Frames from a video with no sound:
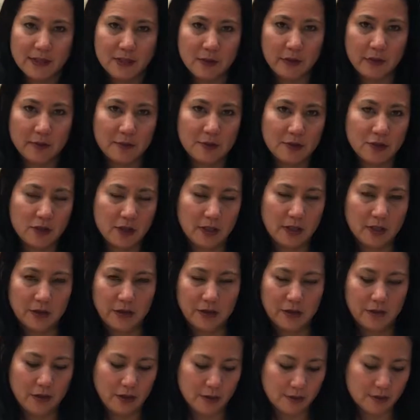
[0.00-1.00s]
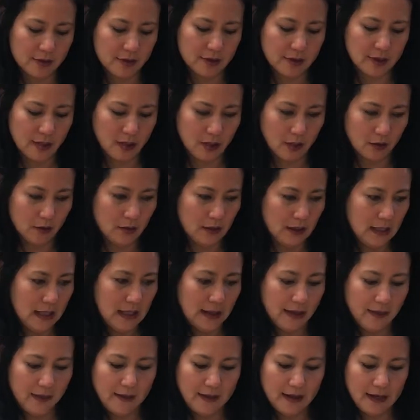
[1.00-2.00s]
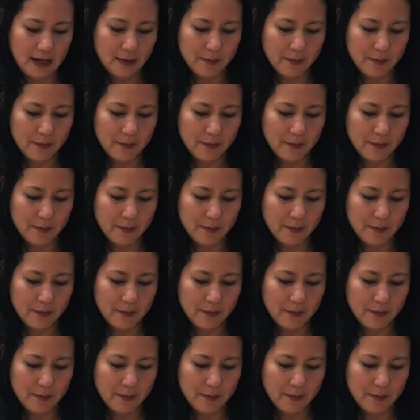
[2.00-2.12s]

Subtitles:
a sewing machine or you don't sew, then